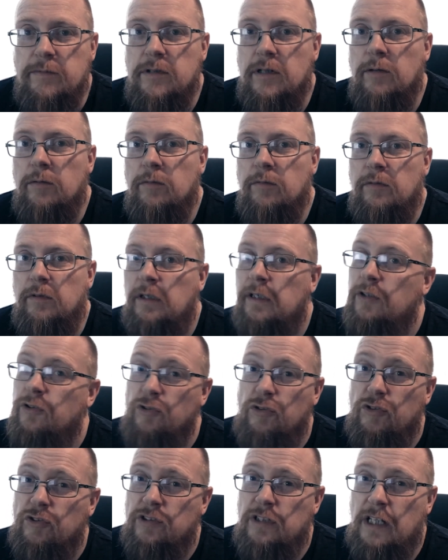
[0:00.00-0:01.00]
now, and it's
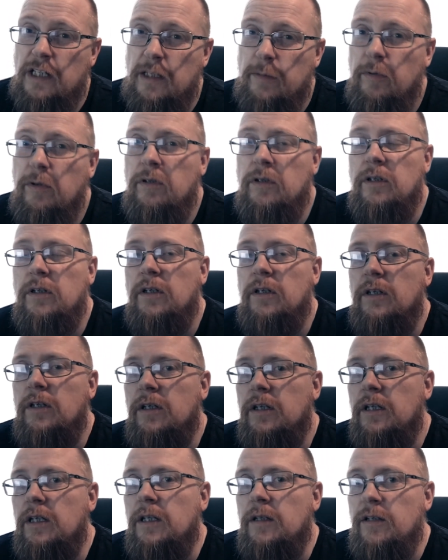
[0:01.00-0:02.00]
understandable
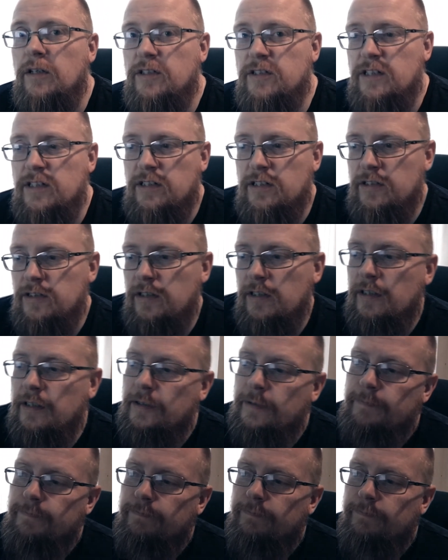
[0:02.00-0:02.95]
because this is a